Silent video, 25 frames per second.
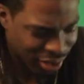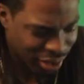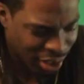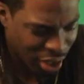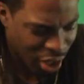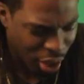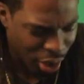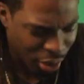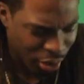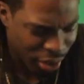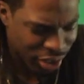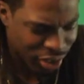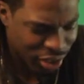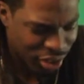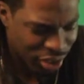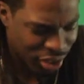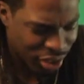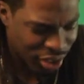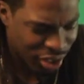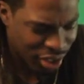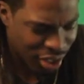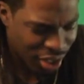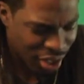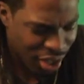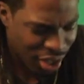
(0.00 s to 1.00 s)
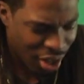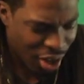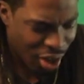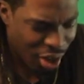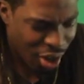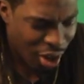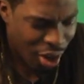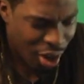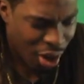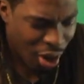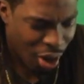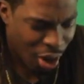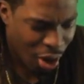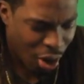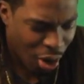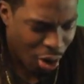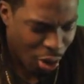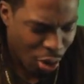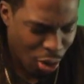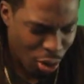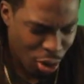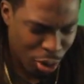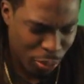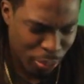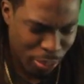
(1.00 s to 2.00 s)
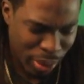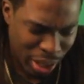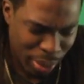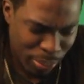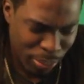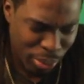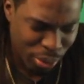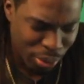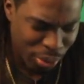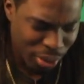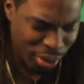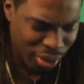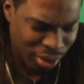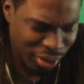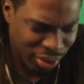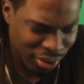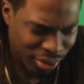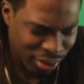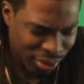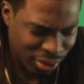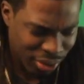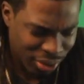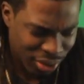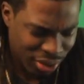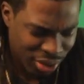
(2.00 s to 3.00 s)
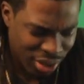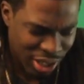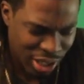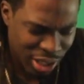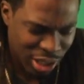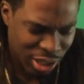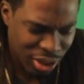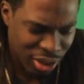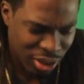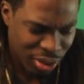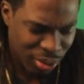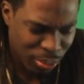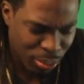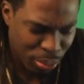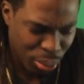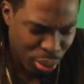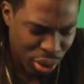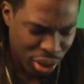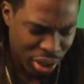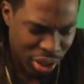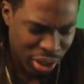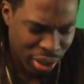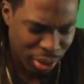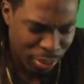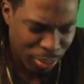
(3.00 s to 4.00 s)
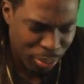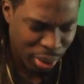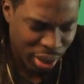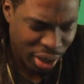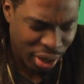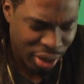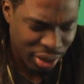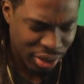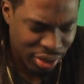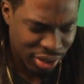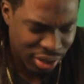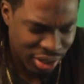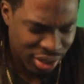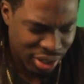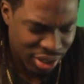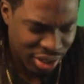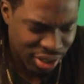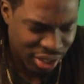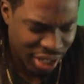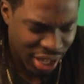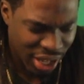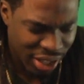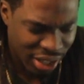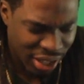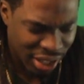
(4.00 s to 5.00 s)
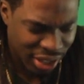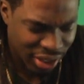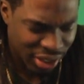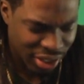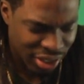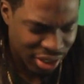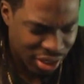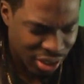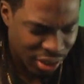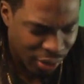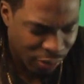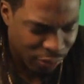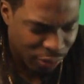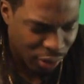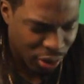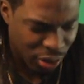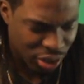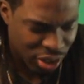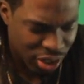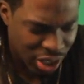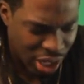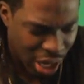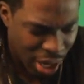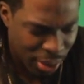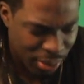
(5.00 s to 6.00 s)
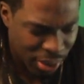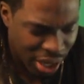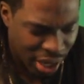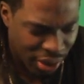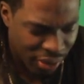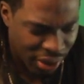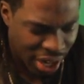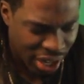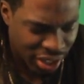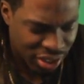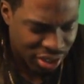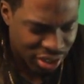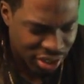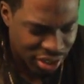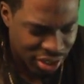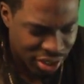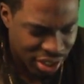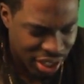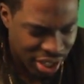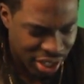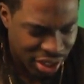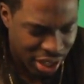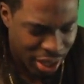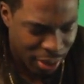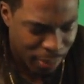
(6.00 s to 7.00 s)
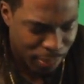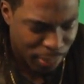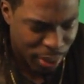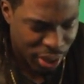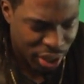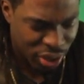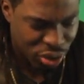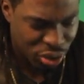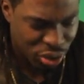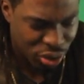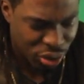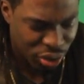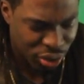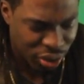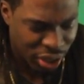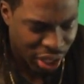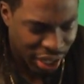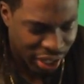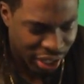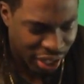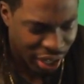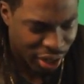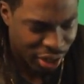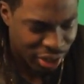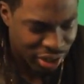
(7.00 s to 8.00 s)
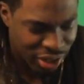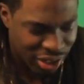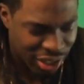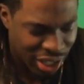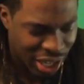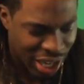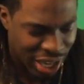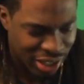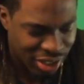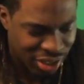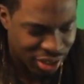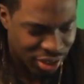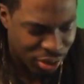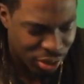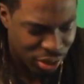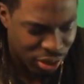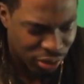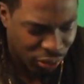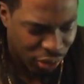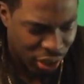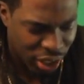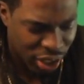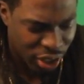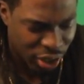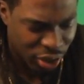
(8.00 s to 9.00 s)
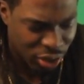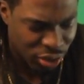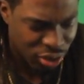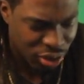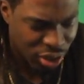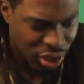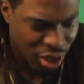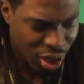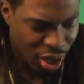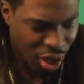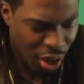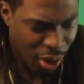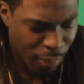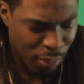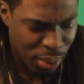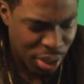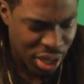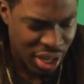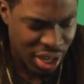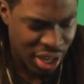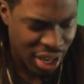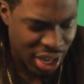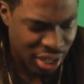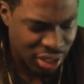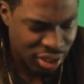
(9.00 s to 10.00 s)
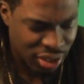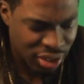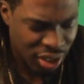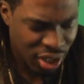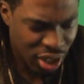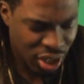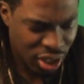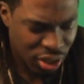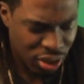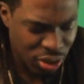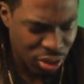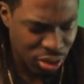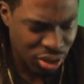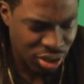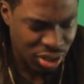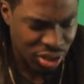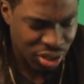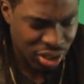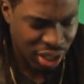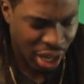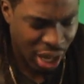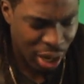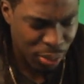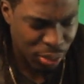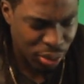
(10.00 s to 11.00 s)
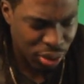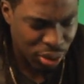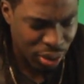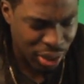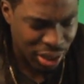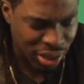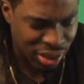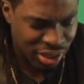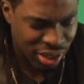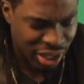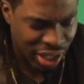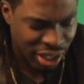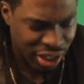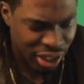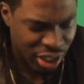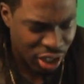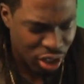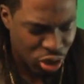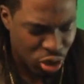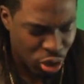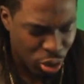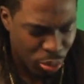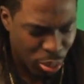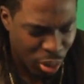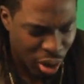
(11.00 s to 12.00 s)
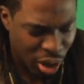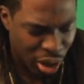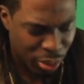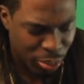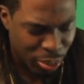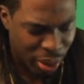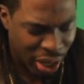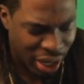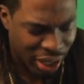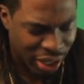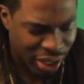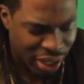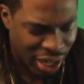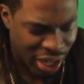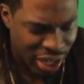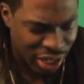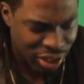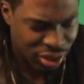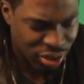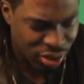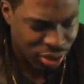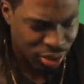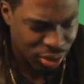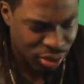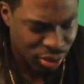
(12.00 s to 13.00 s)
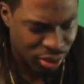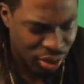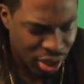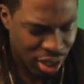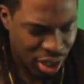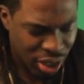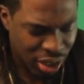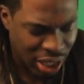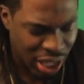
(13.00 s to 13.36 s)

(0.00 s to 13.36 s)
Courage. Old Baybor says, pretty embarrassed to say that this is the first time that I've actually seen the picture that Gary slides into his videos. P.S. Used to skate with you at San Leandro Park back in high school.